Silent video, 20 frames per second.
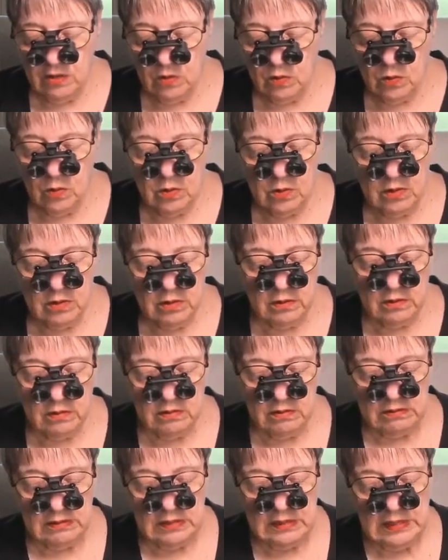
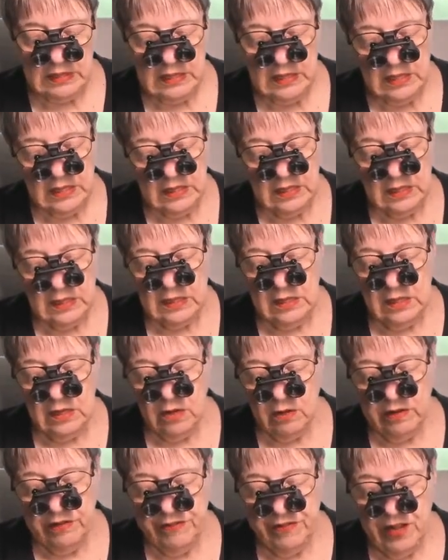or, you know, if